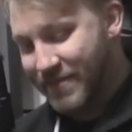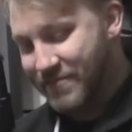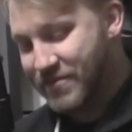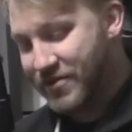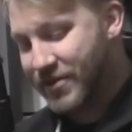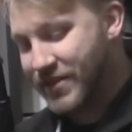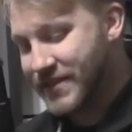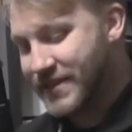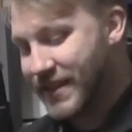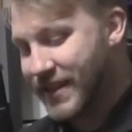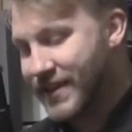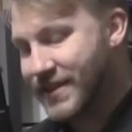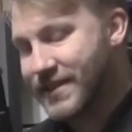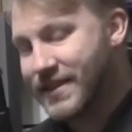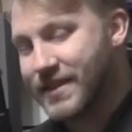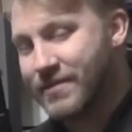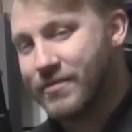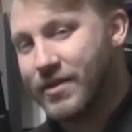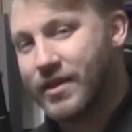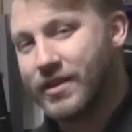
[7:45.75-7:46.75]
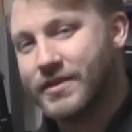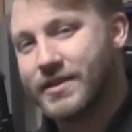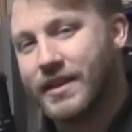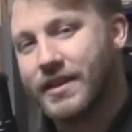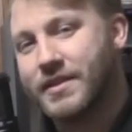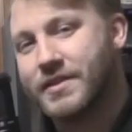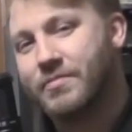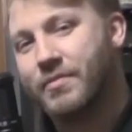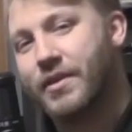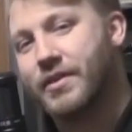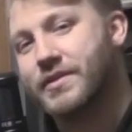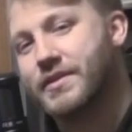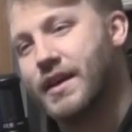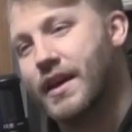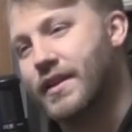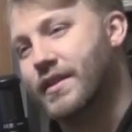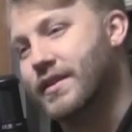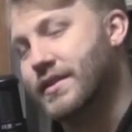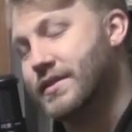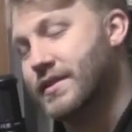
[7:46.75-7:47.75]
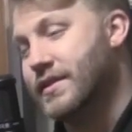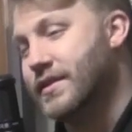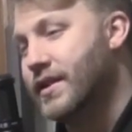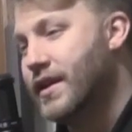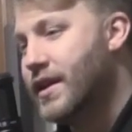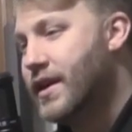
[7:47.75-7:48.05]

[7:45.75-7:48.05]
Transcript: You can send us an email. Tell us about your side hustle.